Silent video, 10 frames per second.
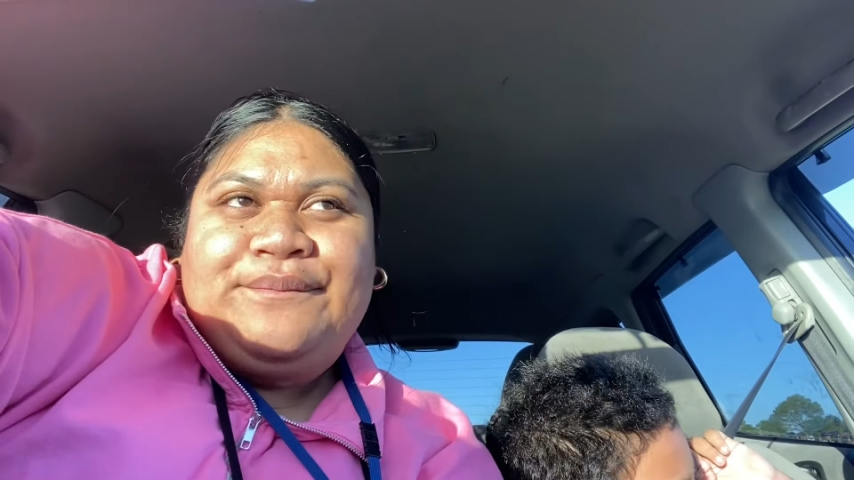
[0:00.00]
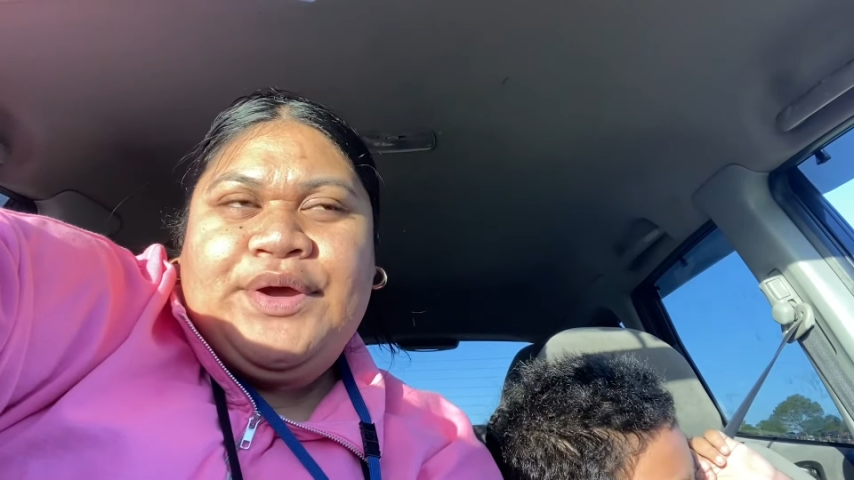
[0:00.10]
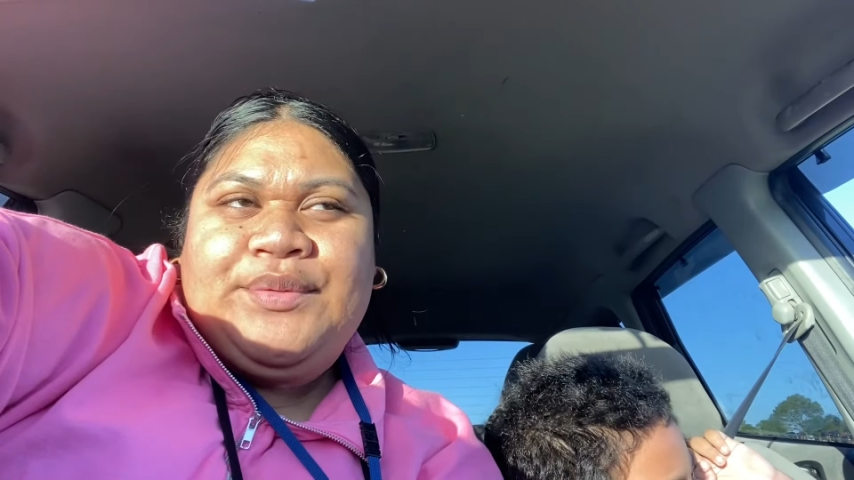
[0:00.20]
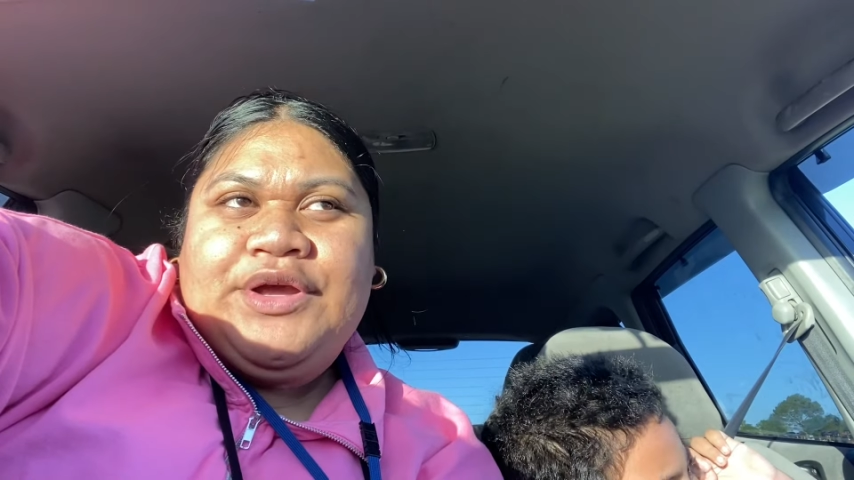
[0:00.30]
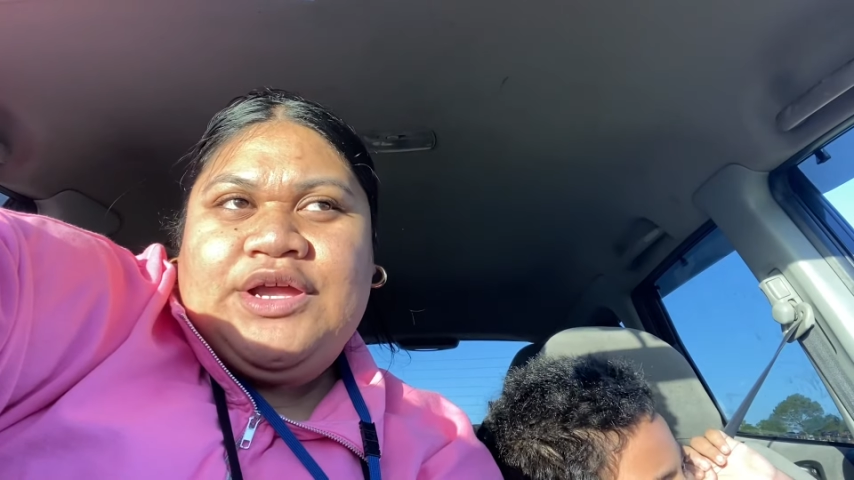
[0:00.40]

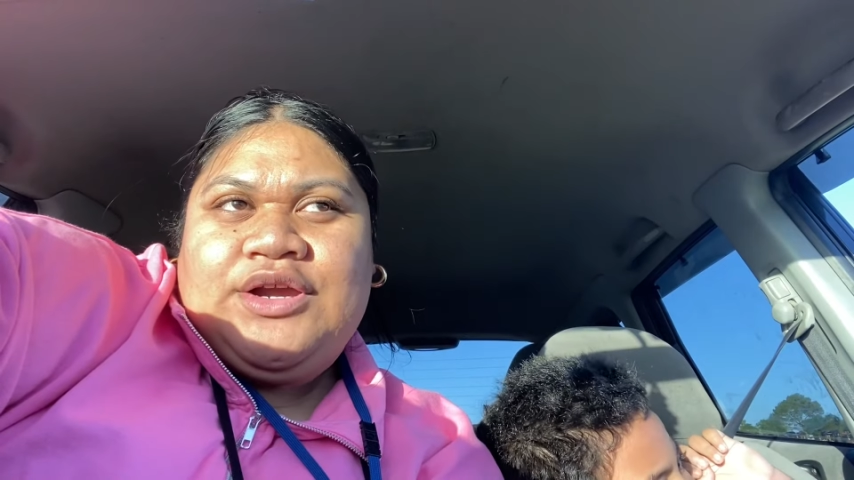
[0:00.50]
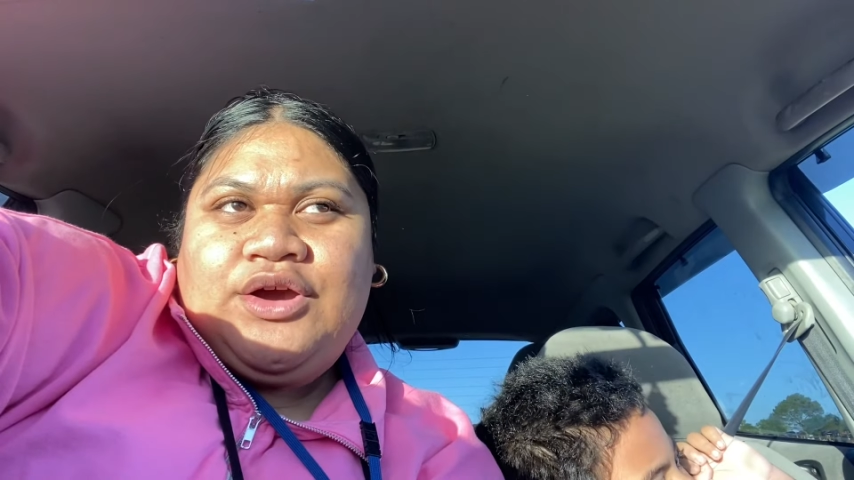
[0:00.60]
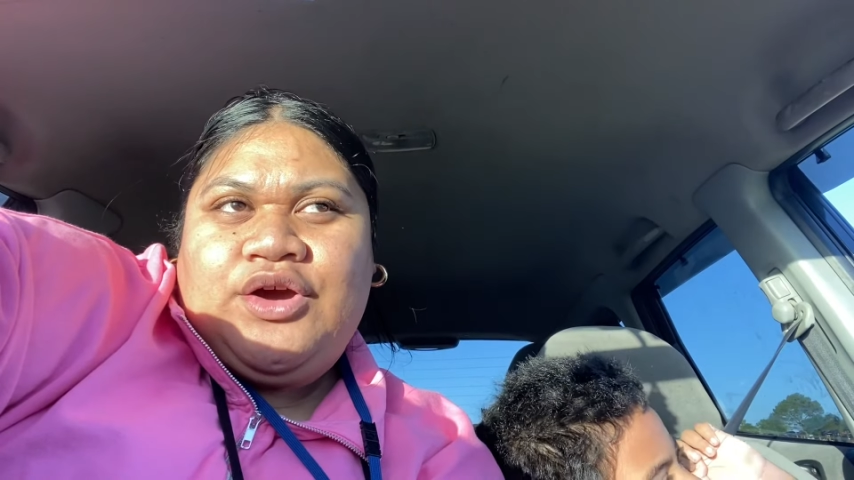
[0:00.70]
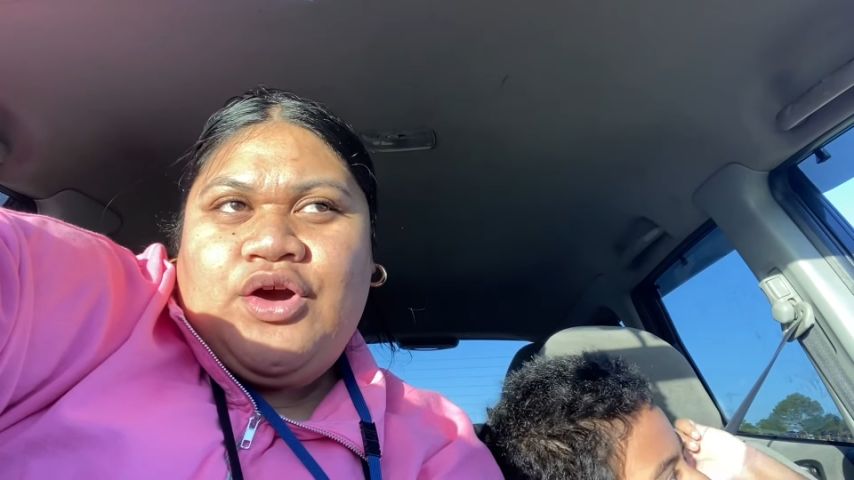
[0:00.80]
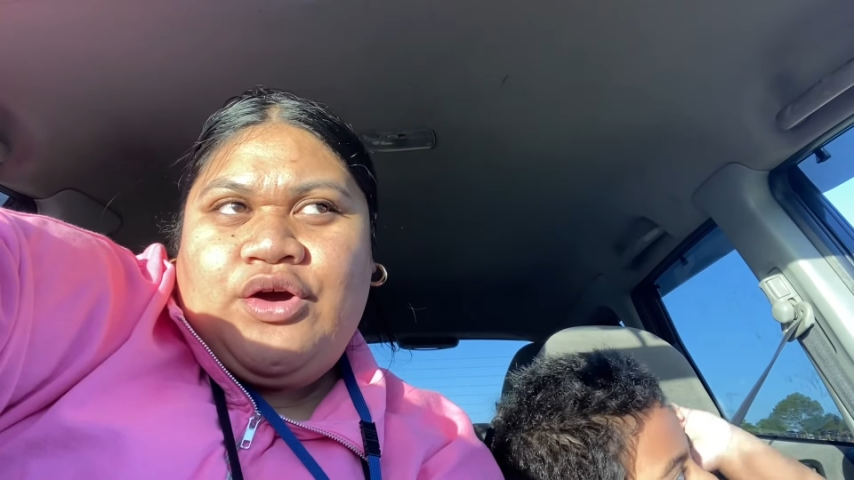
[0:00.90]
We're gonna
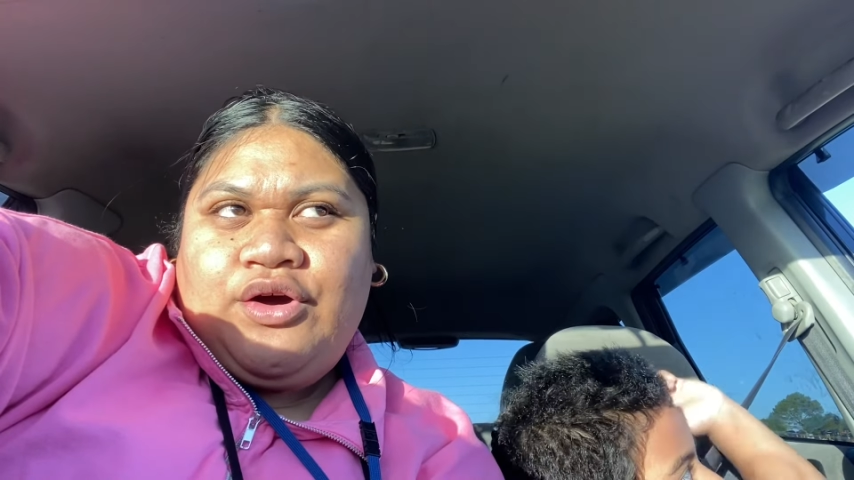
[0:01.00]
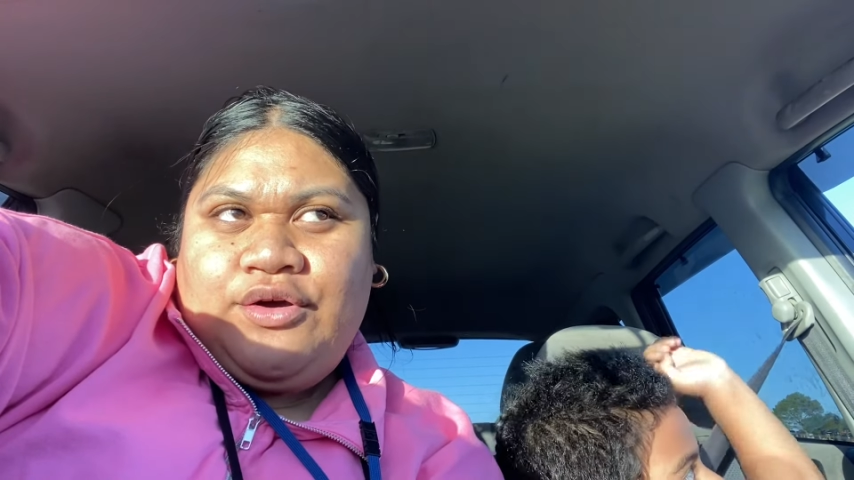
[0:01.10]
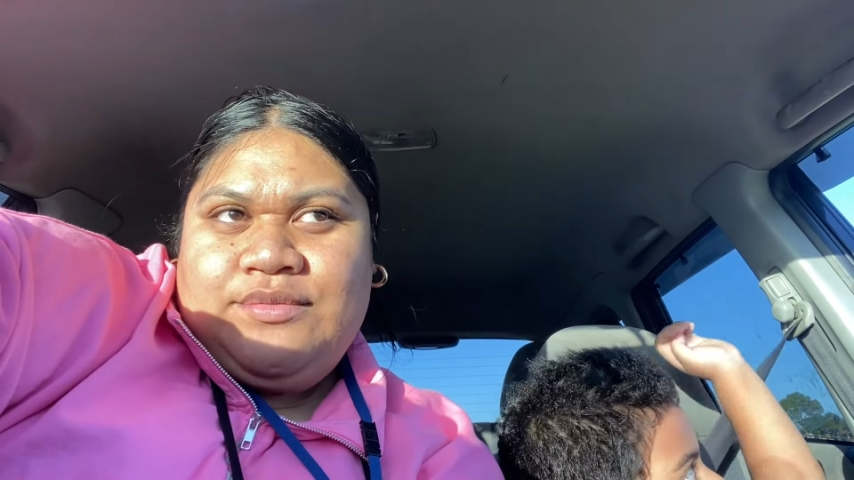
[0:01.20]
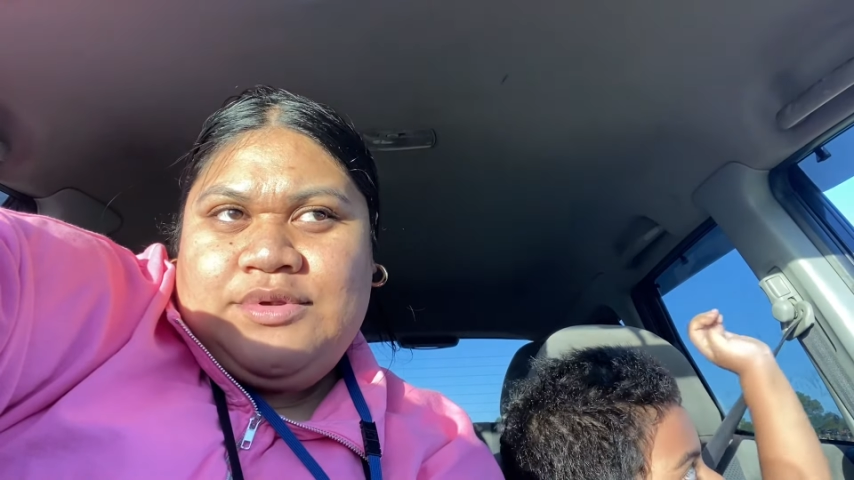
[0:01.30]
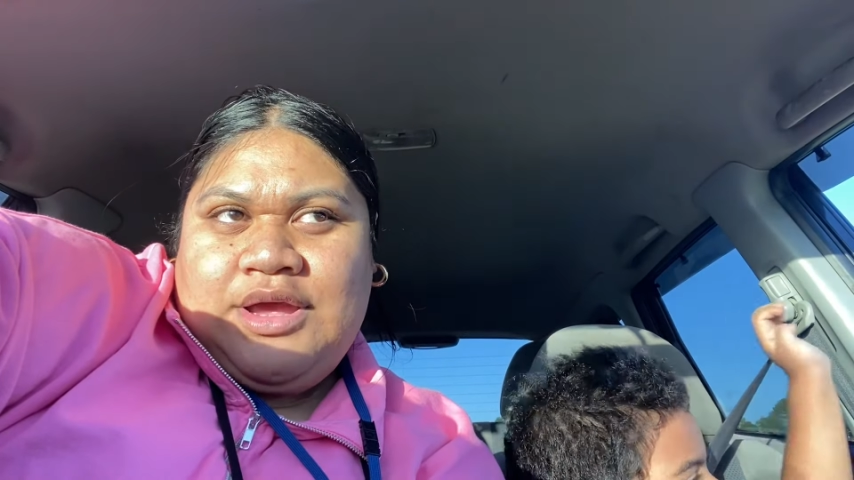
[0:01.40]
go
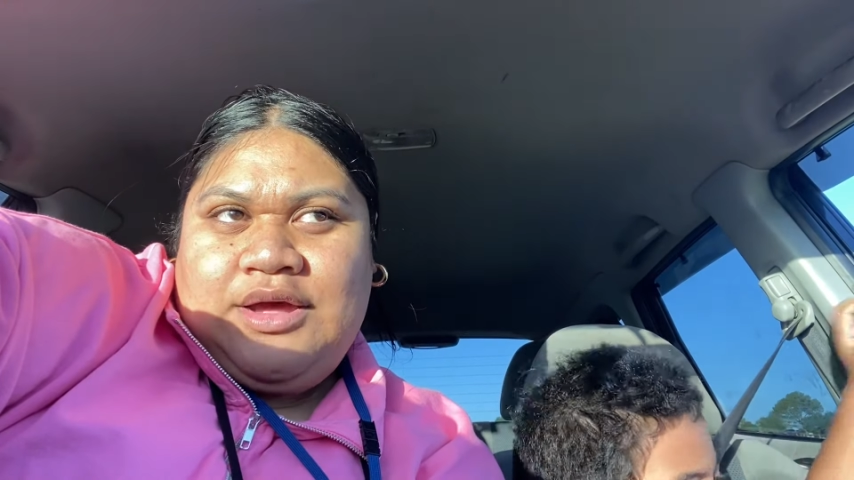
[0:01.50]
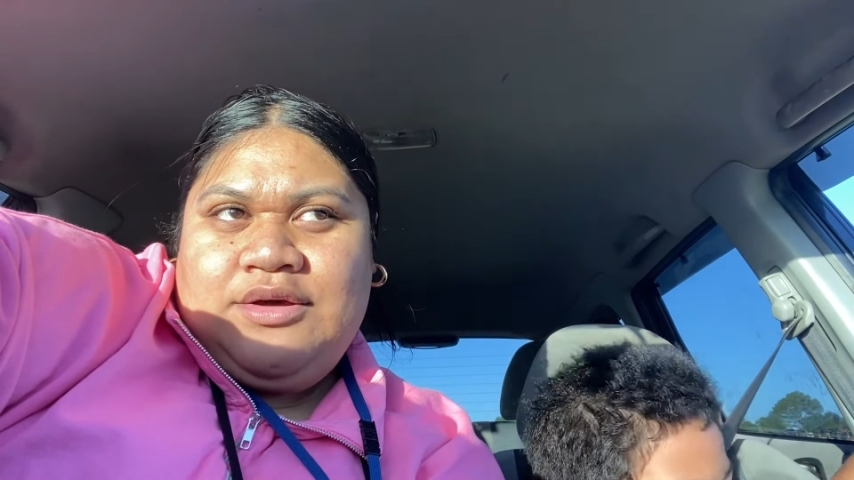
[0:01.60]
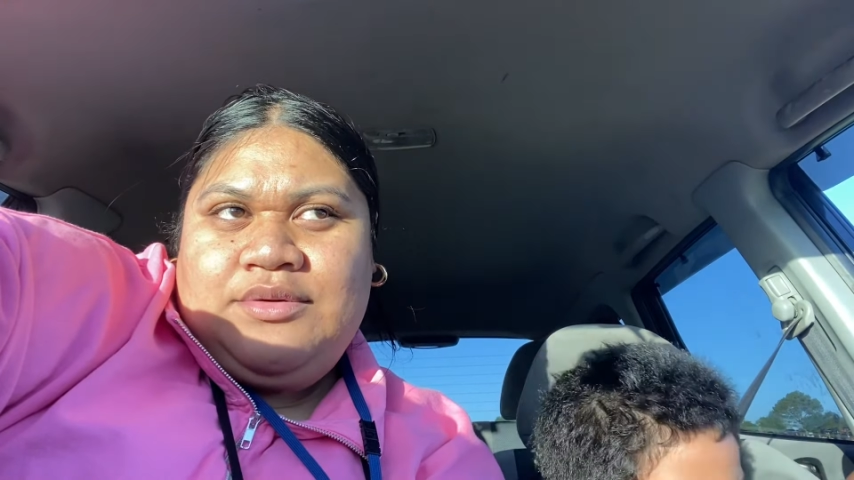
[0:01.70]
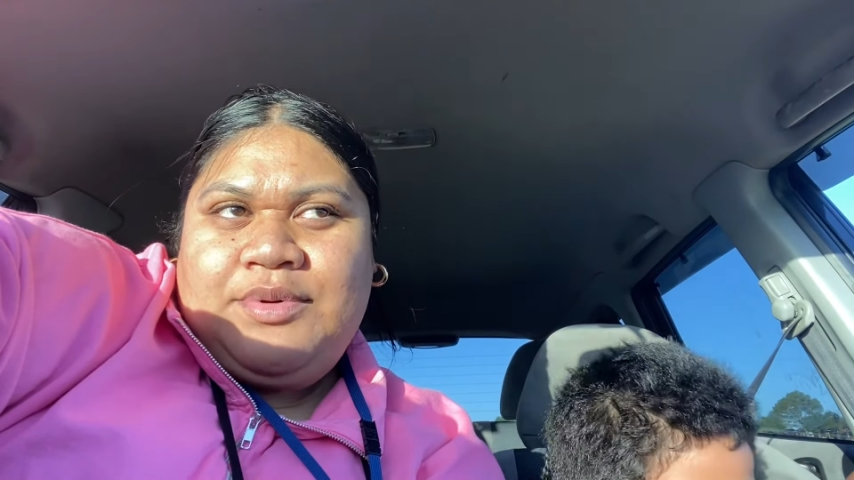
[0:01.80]
home now,